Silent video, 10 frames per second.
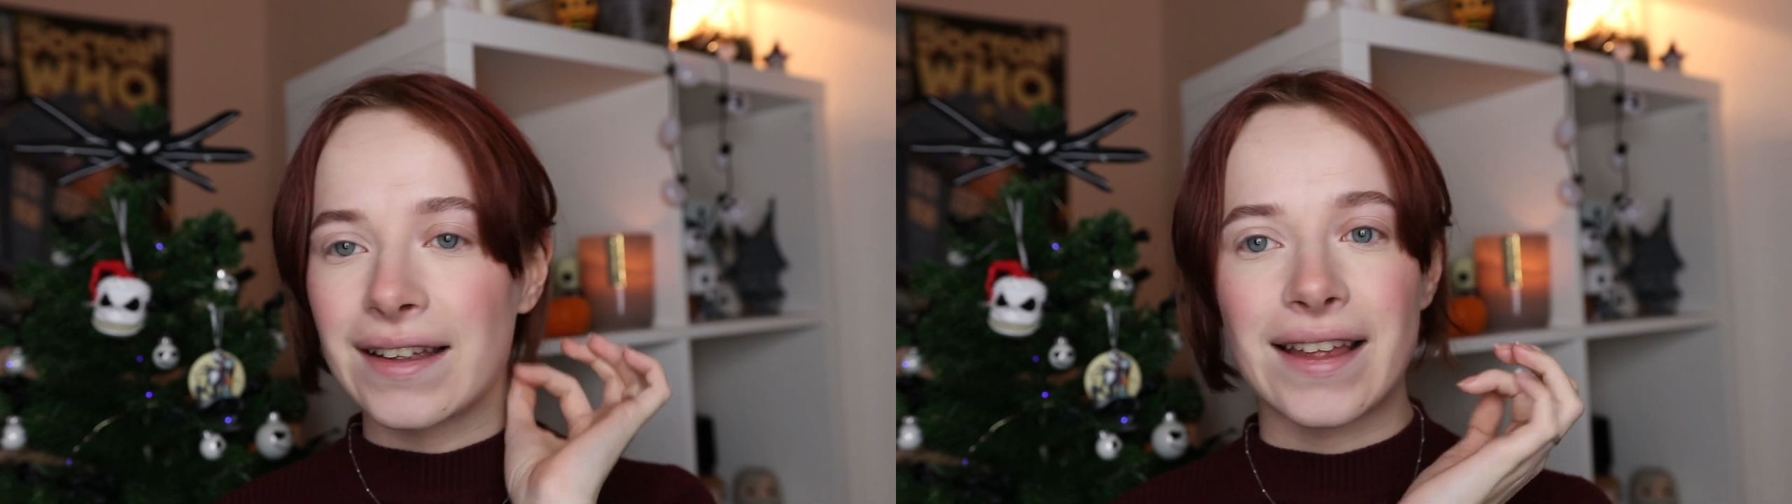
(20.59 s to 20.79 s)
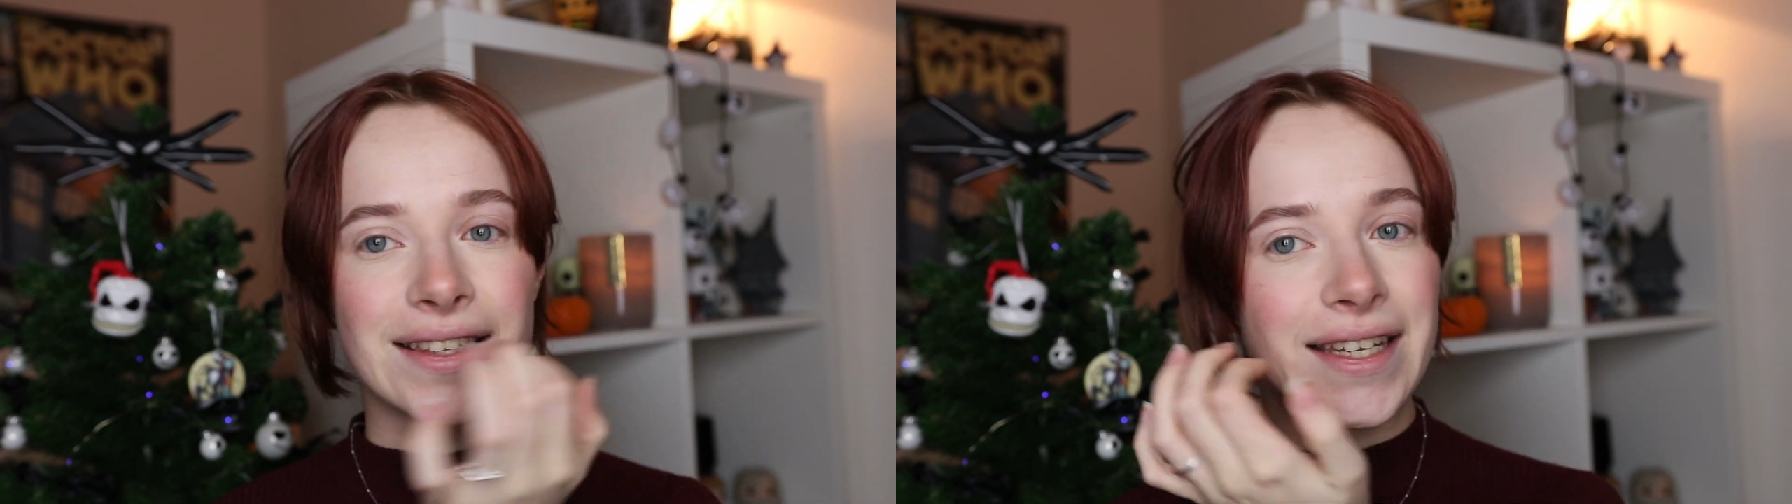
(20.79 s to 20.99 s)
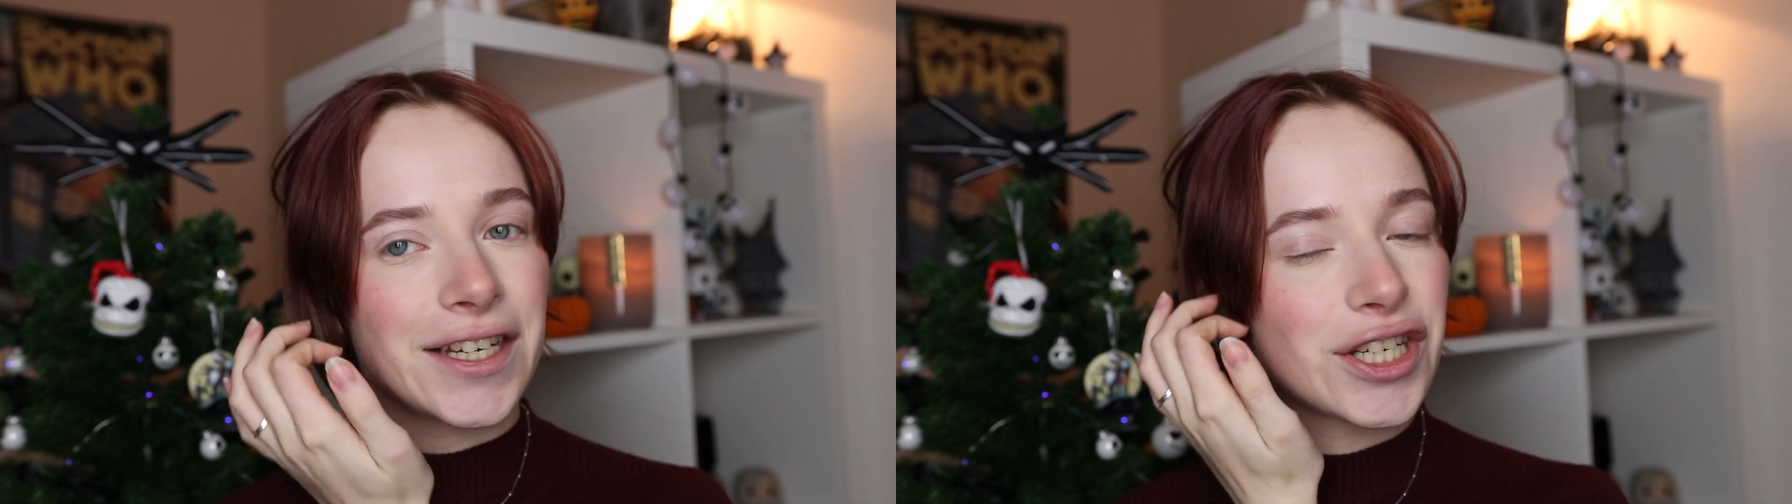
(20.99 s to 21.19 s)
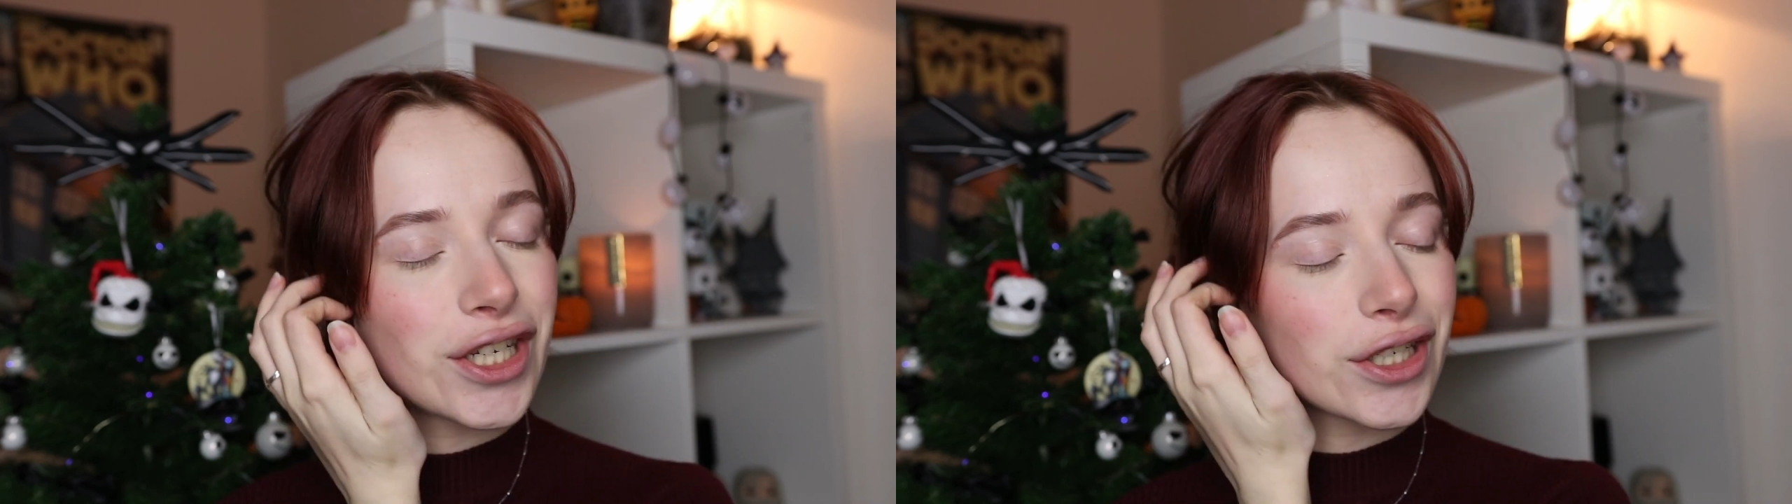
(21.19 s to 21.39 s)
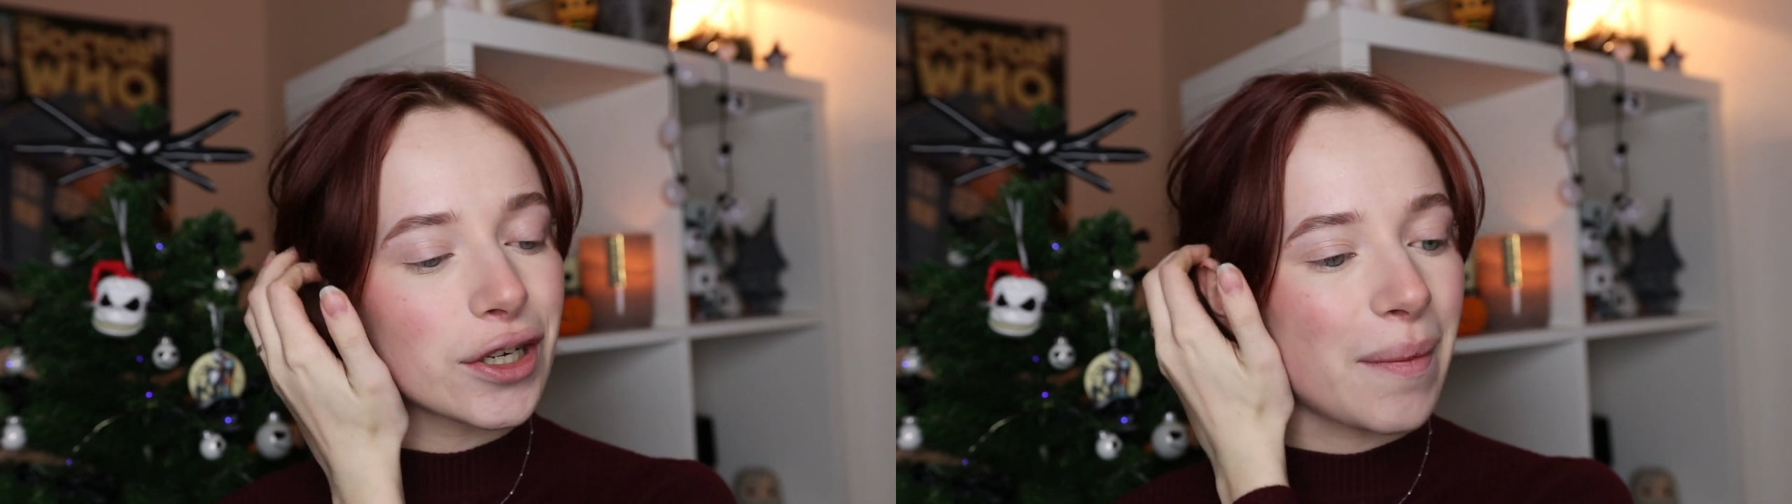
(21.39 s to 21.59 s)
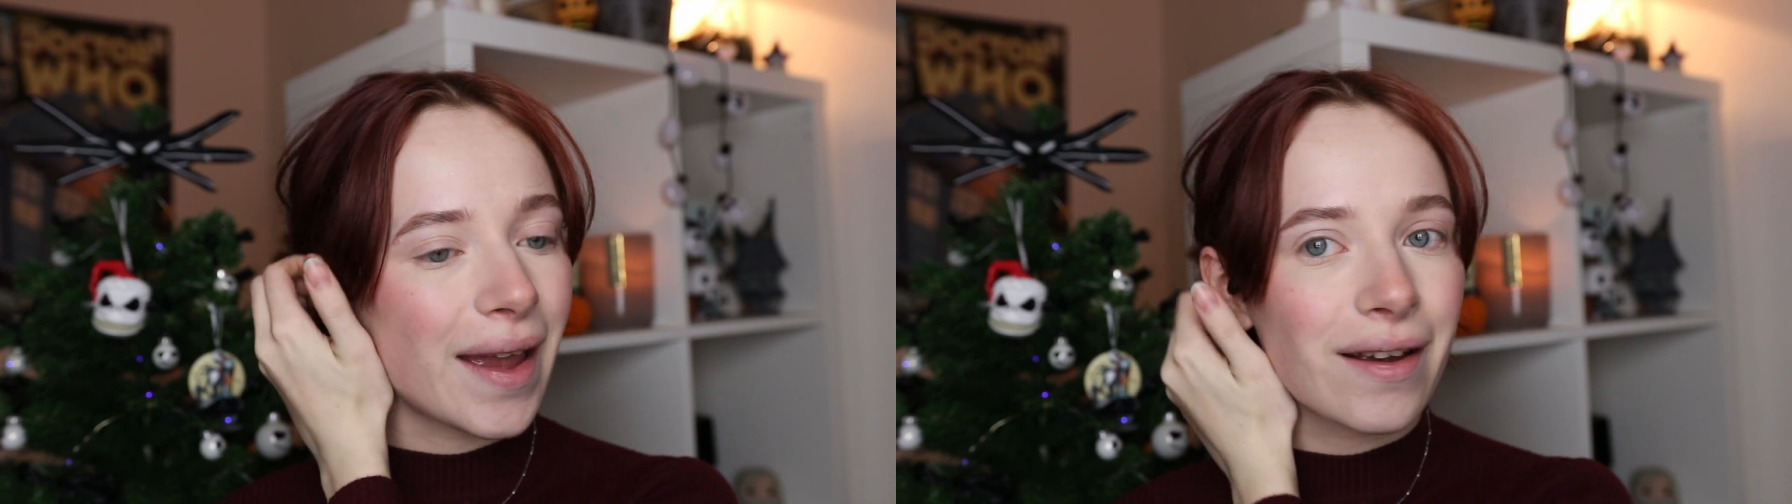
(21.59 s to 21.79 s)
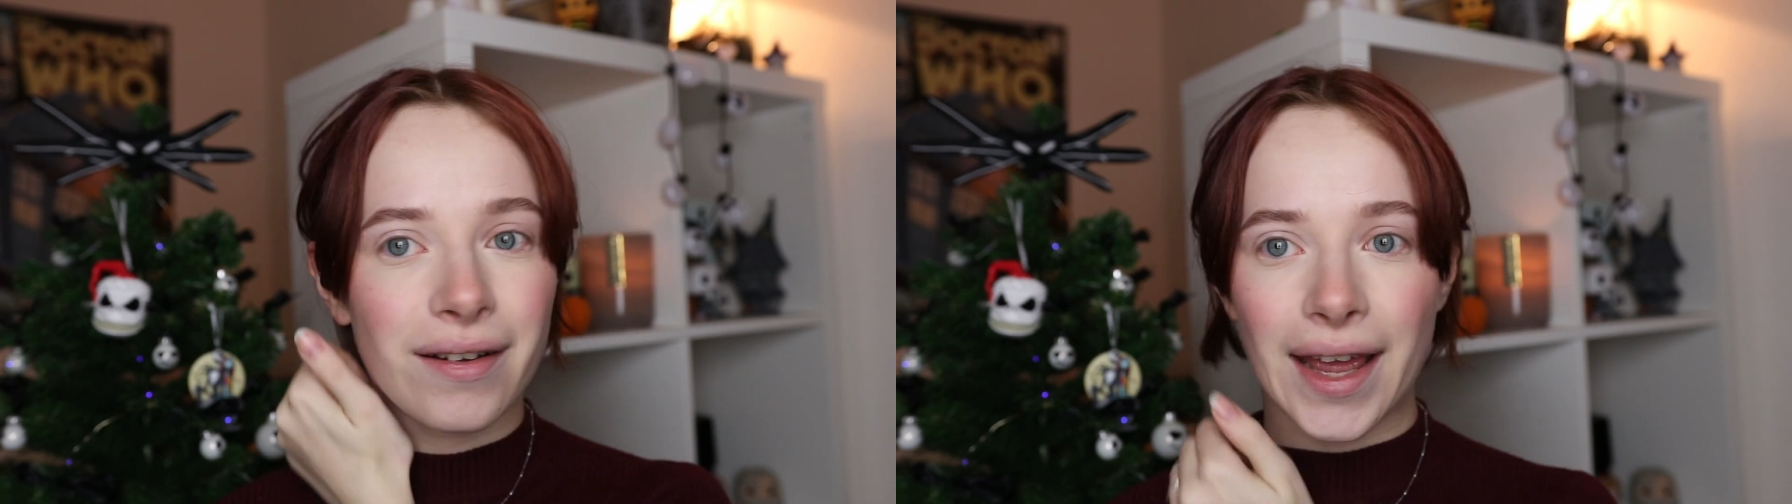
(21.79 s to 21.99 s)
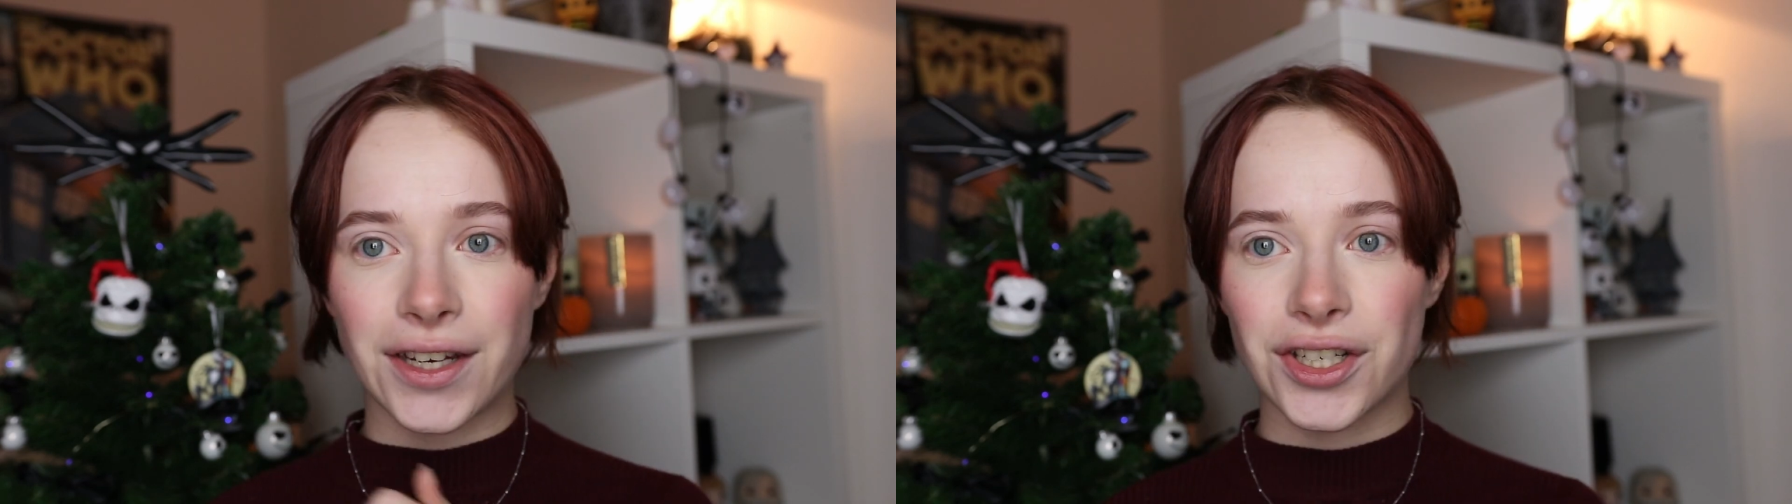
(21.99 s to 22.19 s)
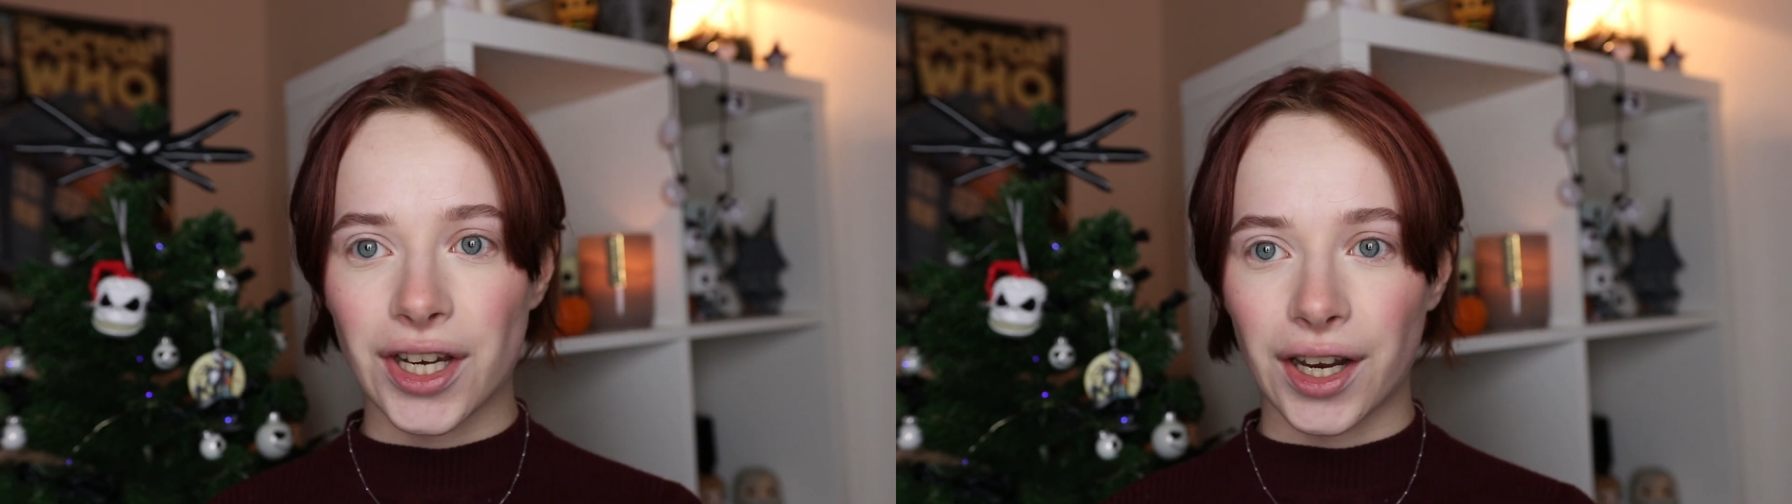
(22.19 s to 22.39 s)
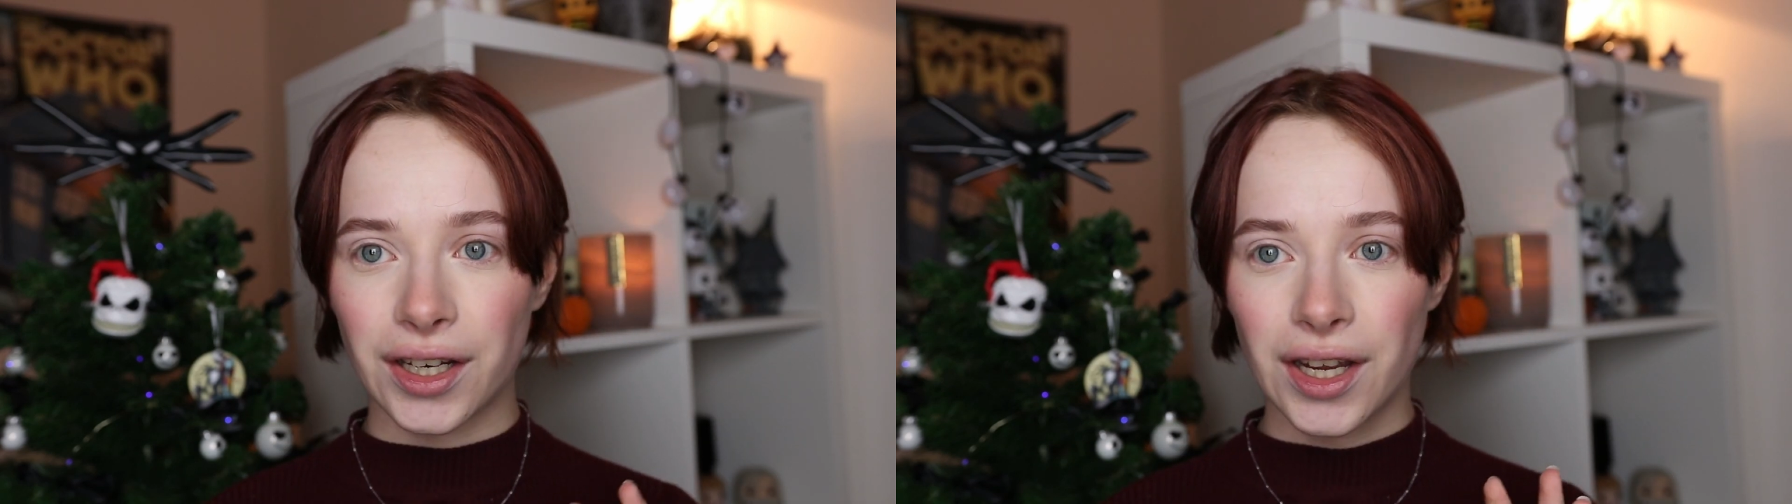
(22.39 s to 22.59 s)
addition to my
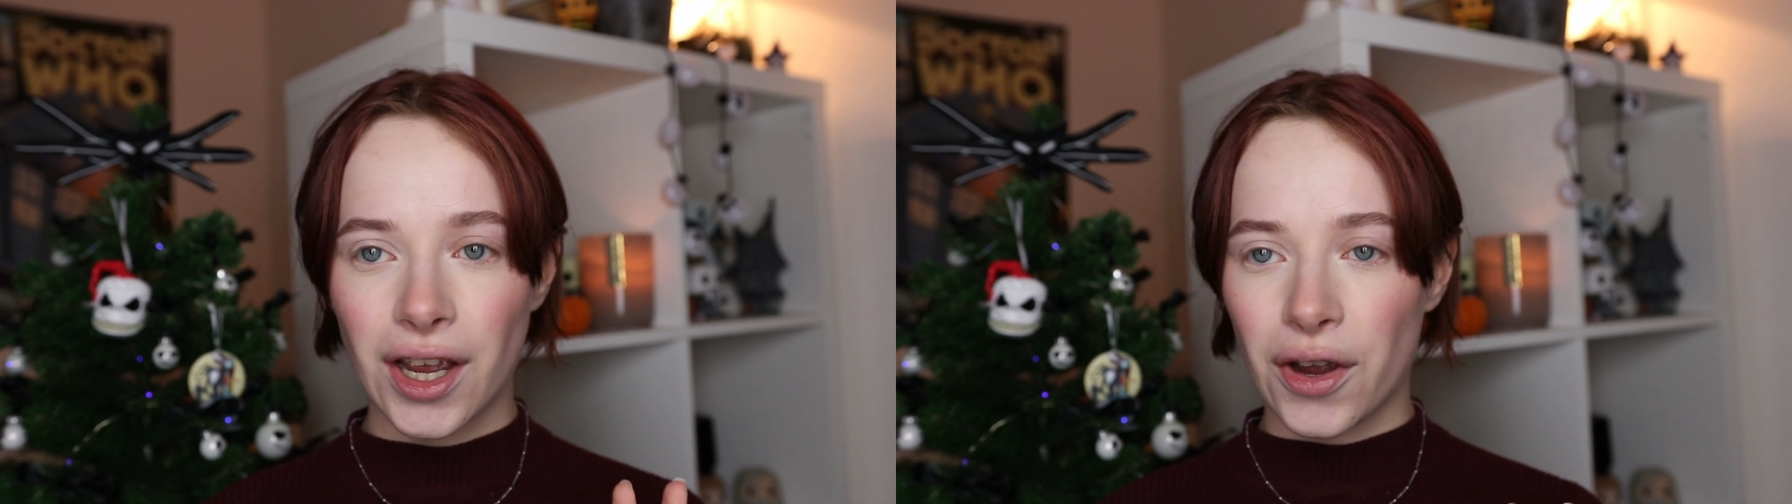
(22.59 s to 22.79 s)
collection,